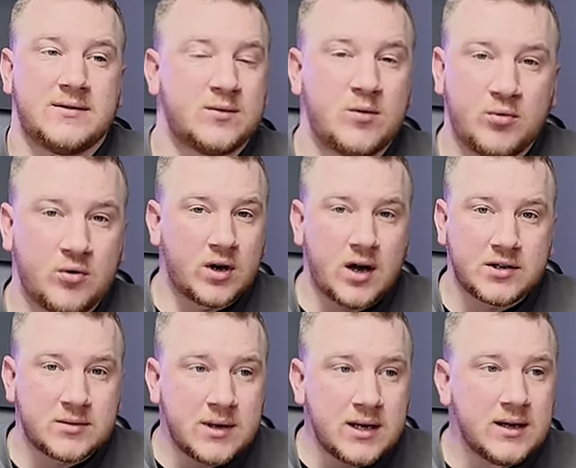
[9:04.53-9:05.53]
If someone car
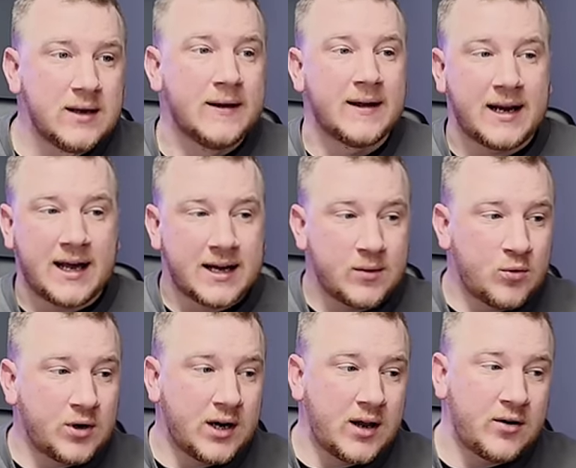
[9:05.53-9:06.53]
to me and I had a
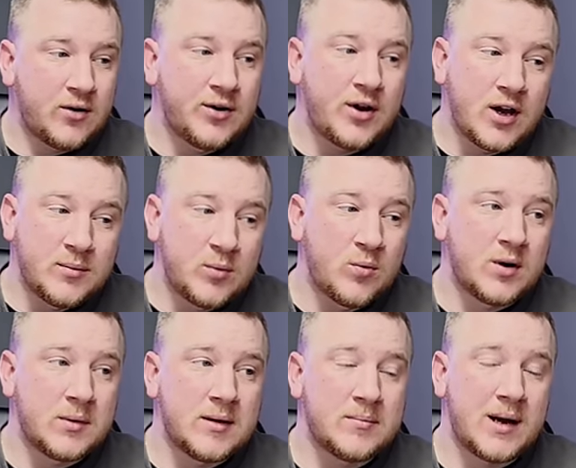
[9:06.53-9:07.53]
warning light on, I'd be
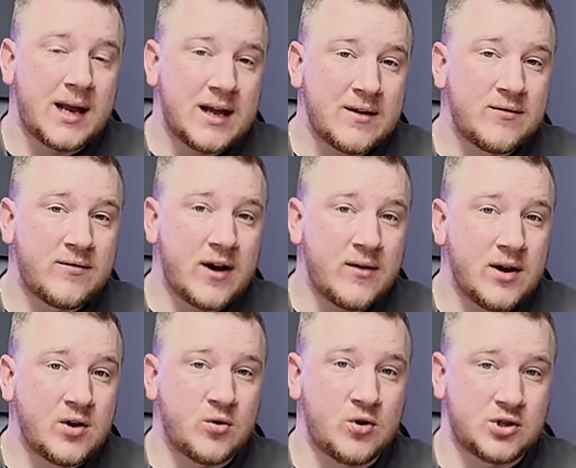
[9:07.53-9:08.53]
wanting to play it very
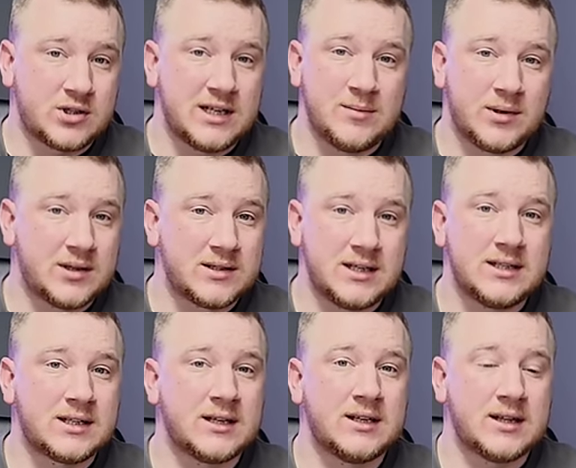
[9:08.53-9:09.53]
cautiously, because
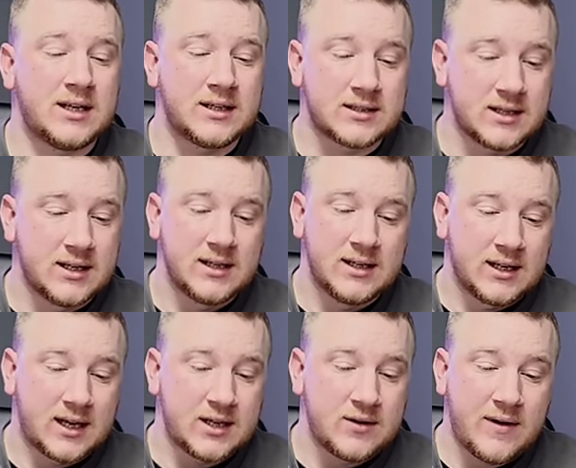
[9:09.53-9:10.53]
these things
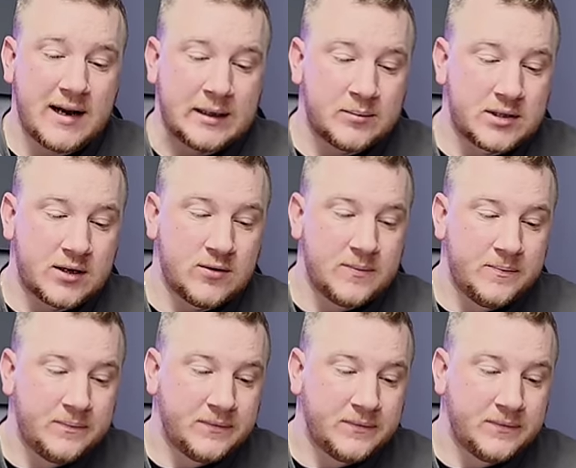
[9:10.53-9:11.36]
can develop. So